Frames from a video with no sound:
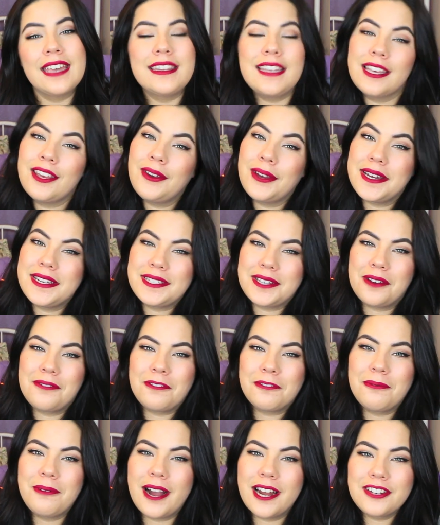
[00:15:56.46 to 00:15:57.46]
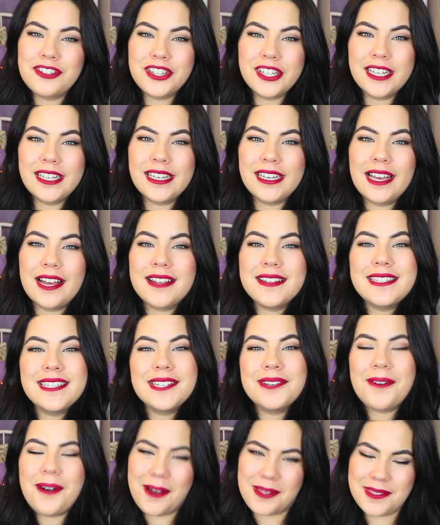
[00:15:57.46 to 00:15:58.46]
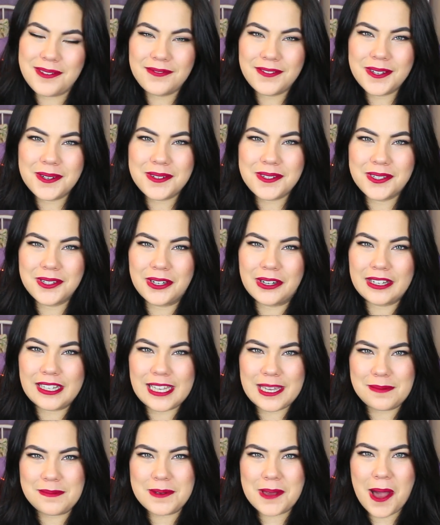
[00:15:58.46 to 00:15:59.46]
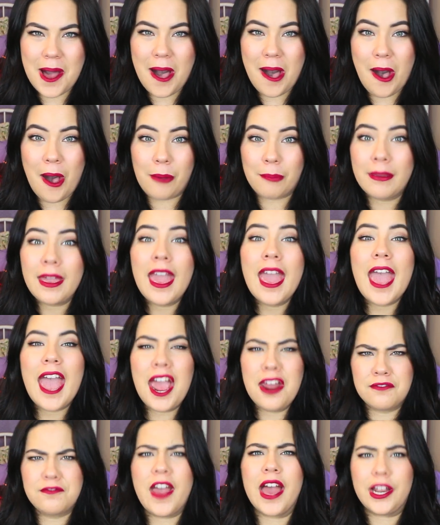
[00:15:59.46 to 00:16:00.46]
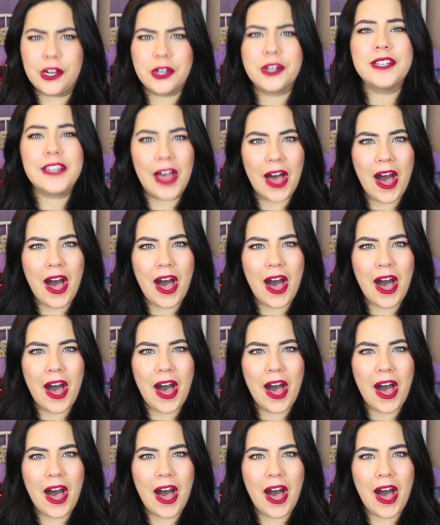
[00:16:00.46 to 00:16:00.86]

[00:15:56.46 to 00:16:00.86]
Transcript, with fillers: Thank you guys all for watching. I'll see you all in the future. Keep calm and fangirl